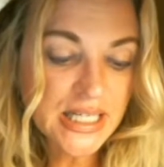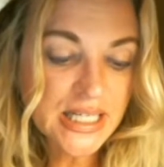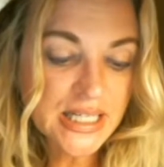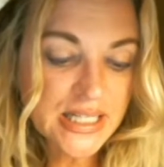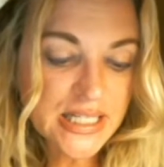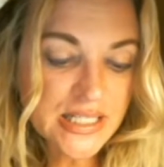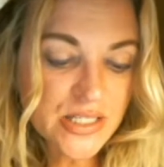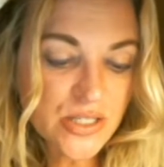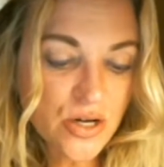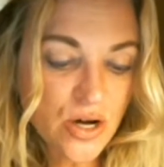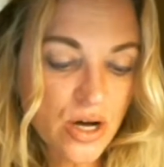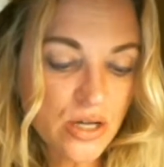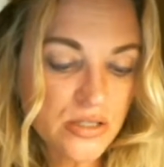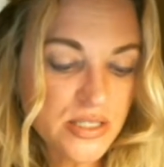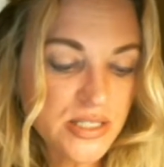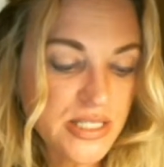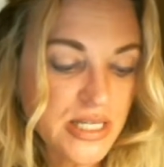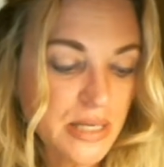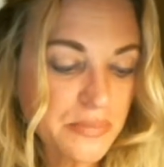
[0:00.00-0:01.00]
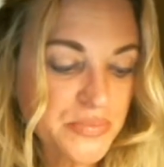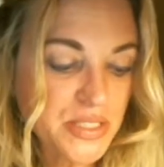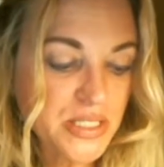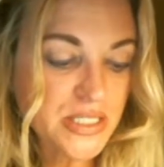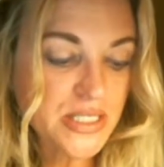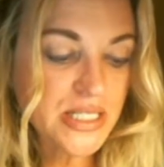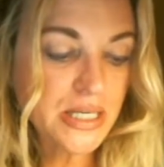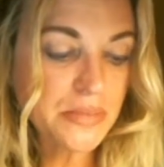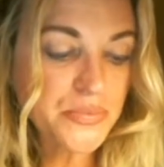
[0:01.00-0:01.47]
this concept
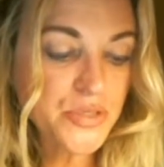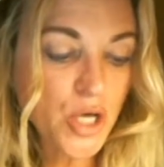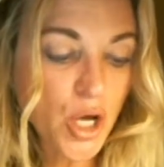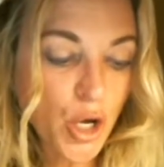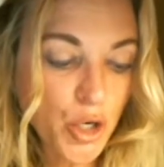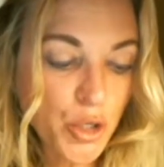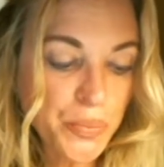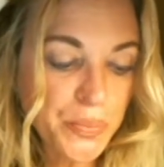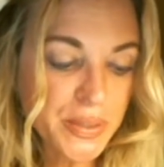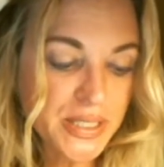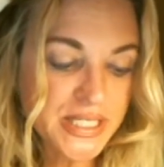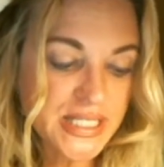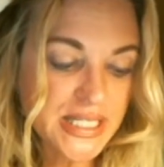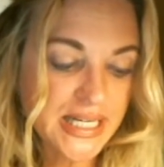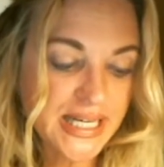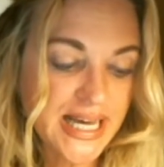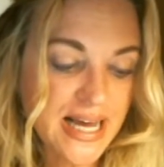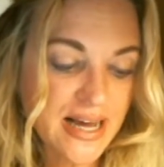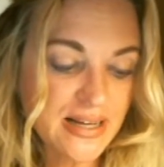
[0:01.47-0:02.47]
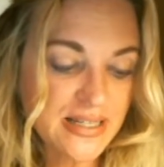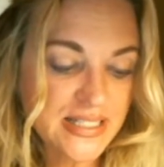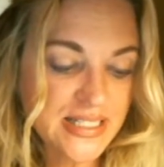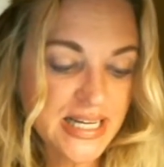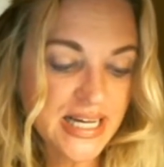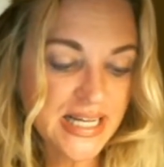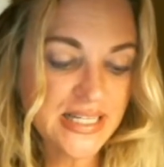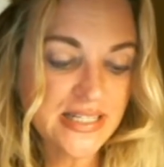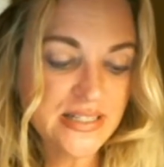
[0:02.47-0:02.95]
seems hopelessly
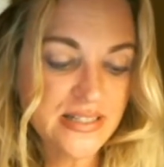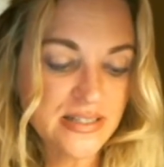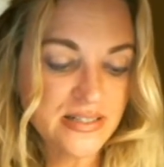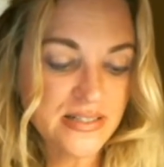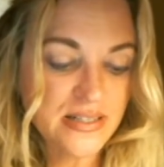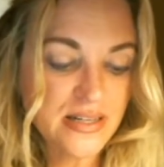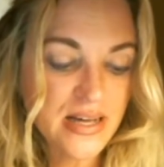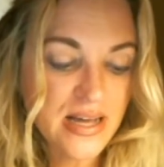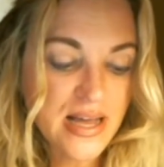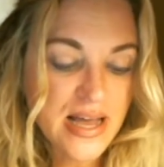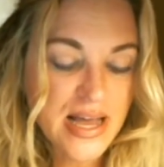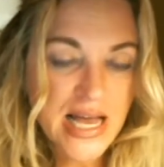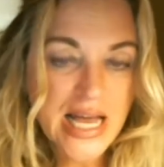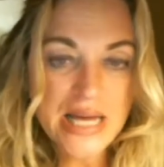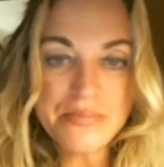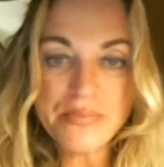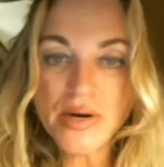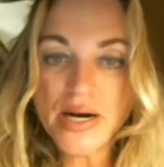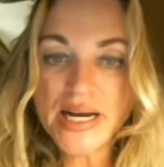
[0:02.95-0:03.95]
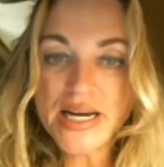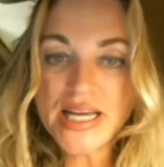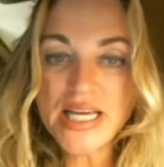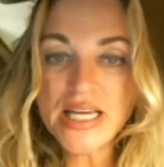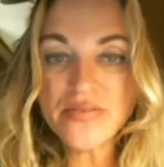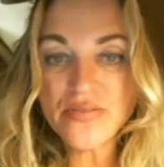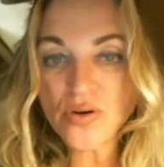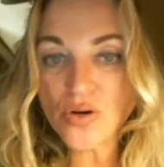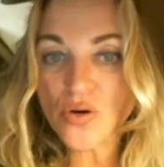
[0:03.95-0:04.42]
outdated and might
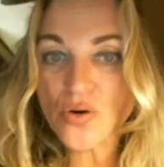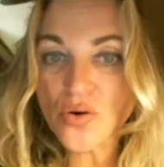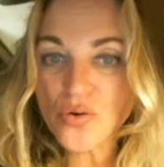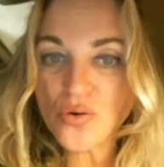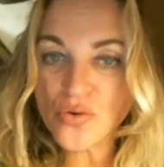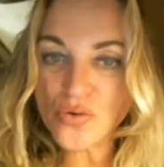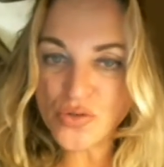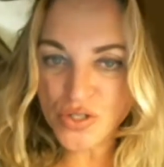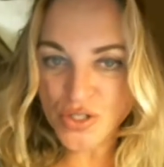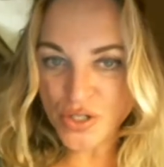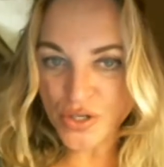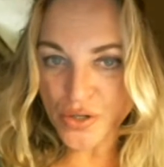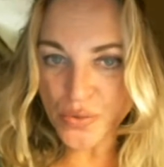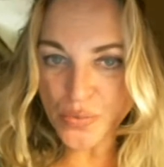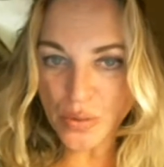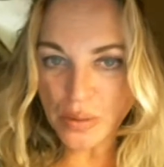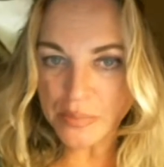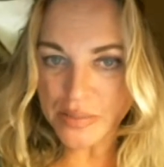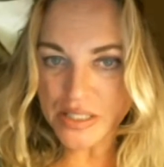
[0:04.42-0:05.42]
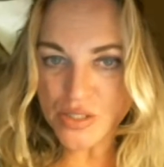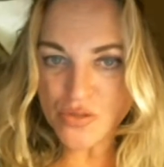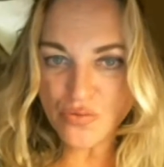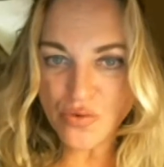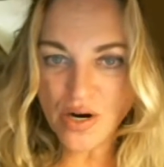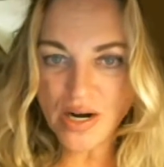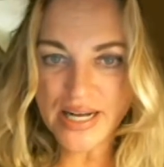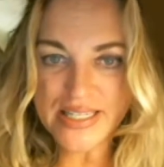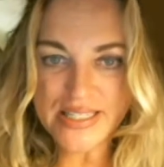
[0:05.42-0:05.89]
even cause, you know, women's
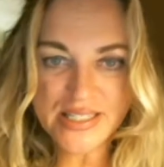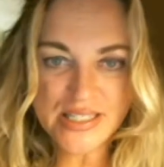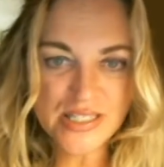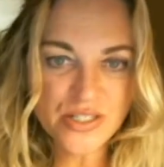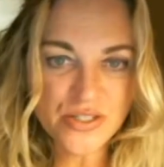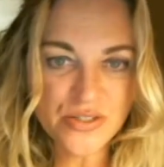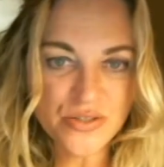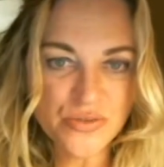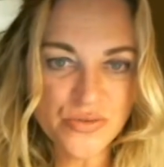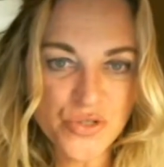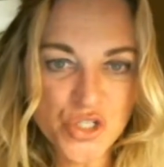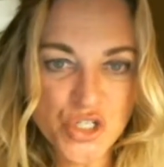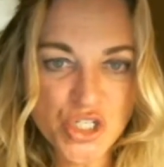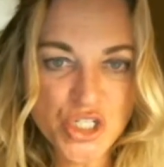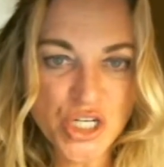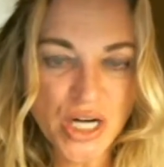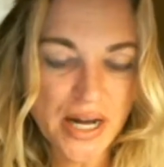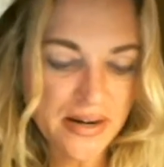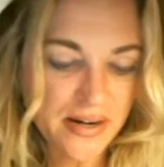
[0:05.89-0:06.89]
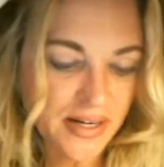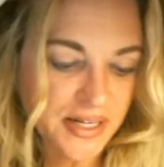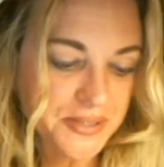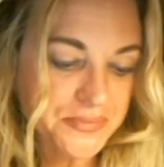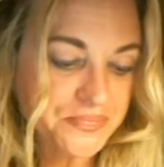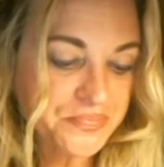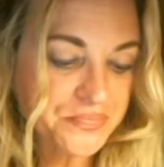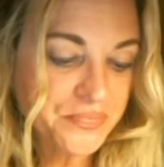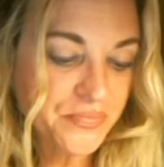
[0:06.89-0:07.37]
rights to shudder,
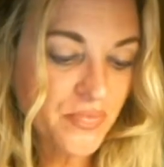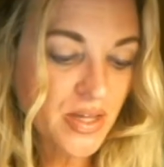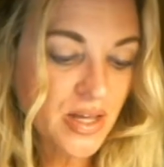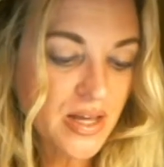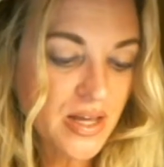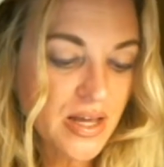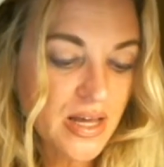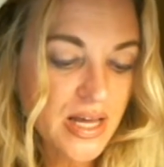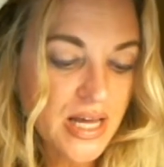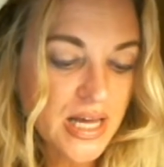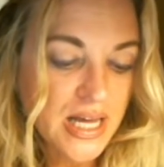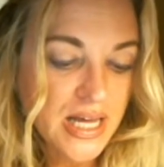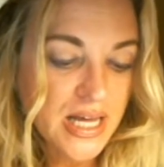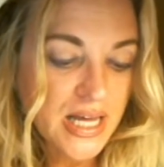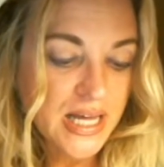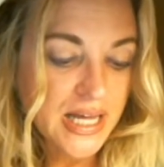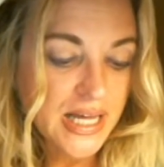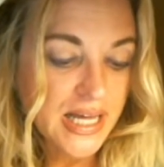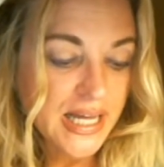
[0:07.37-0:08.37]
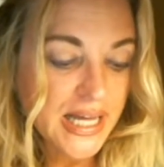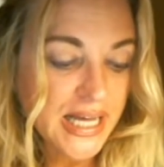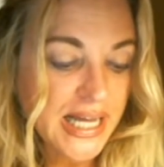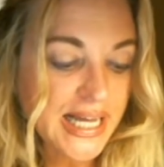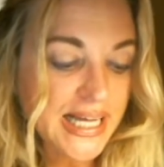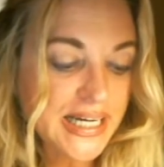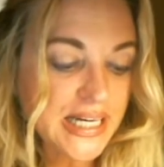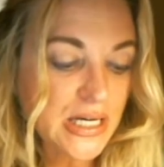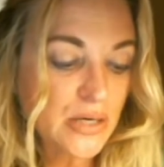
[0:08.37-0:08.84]

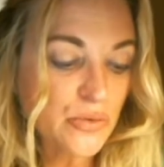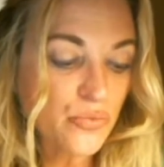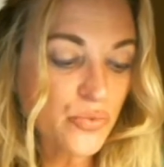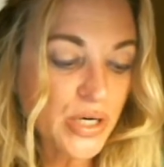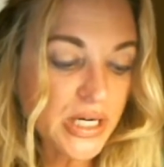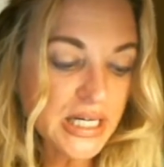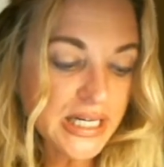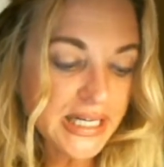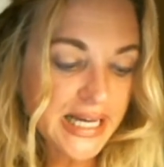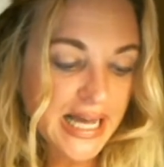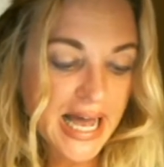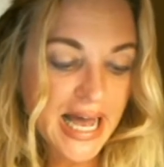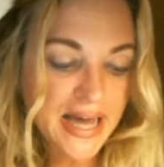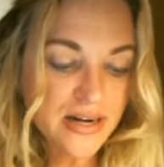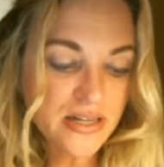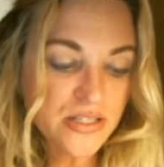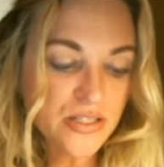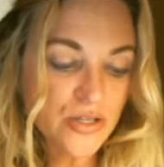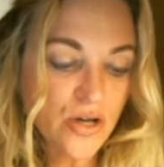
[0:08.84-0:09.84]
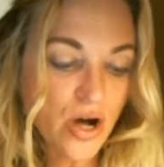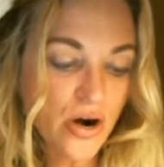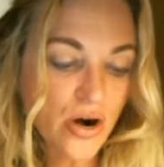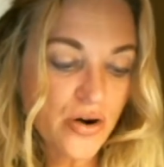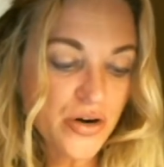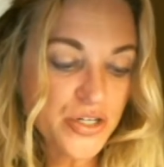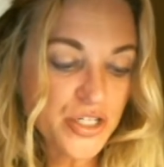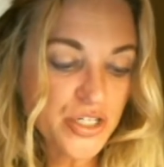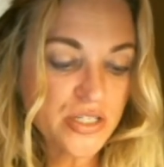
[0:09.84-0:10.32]
it really had its
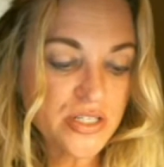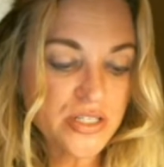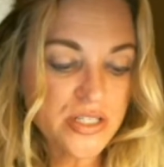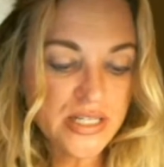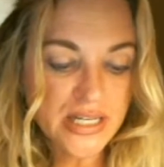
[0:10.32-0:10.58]
origins